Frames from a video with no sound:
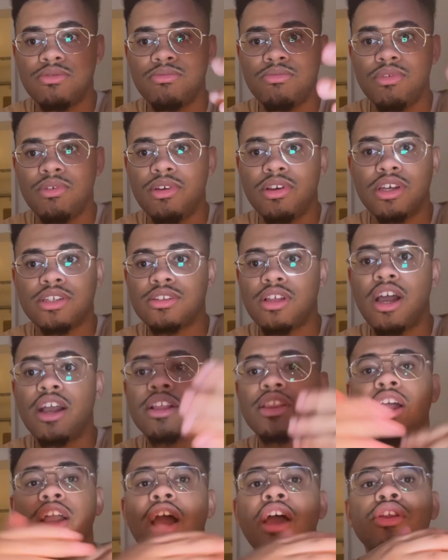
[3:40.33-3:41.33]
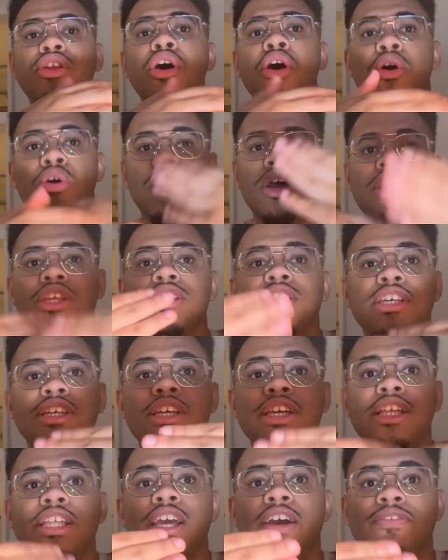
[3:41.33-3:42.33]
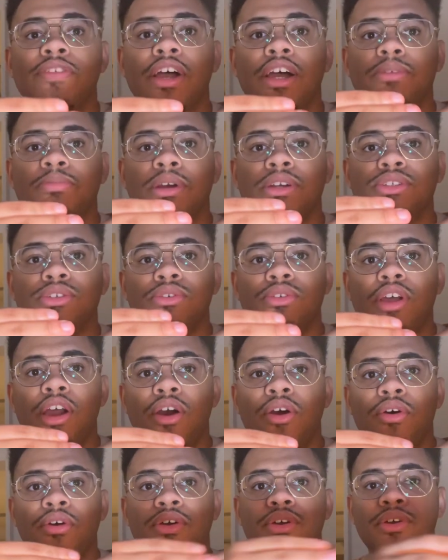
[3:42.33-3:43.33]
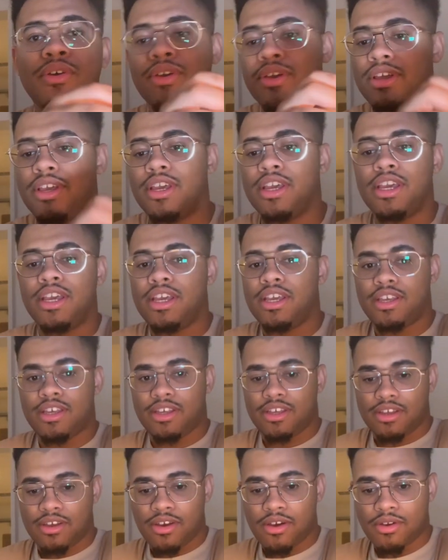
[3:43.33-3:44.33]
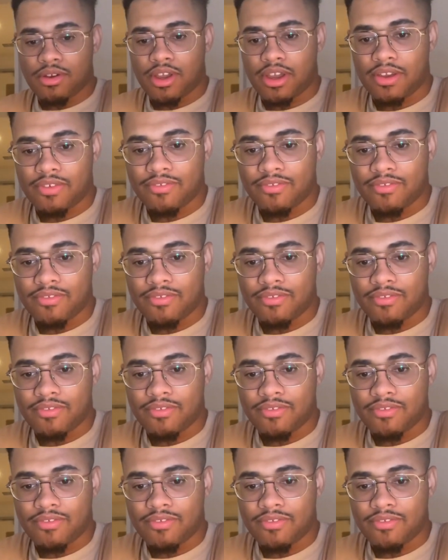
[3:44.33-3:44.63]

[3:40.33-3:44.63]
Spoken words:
Because, like I know. It's really a flashback. So now, okay.